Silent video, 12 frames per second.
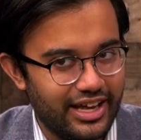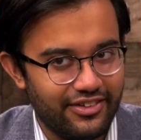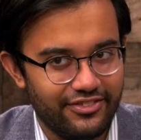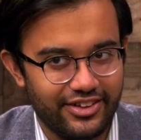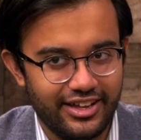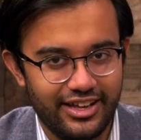
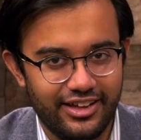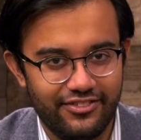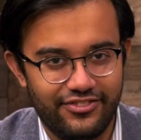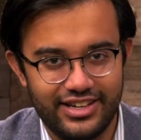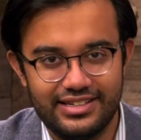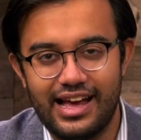have a
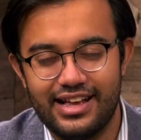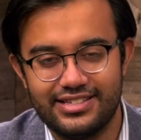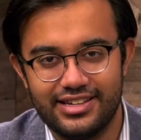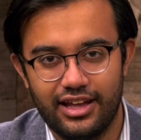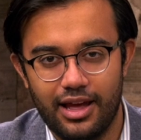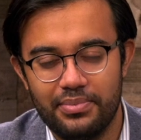
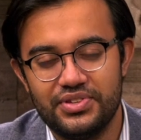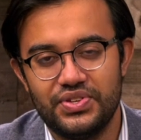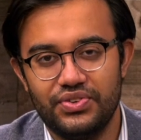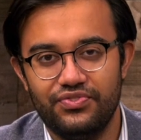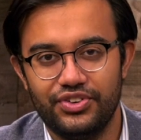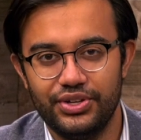fantastic
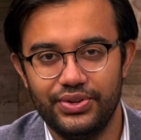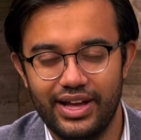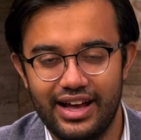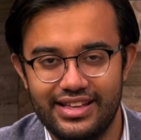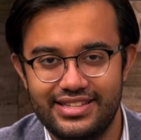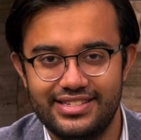episode for you
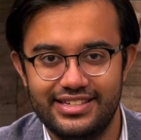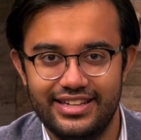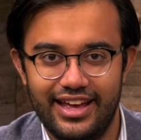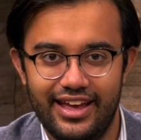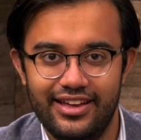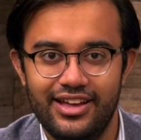guys
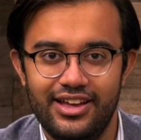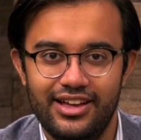today.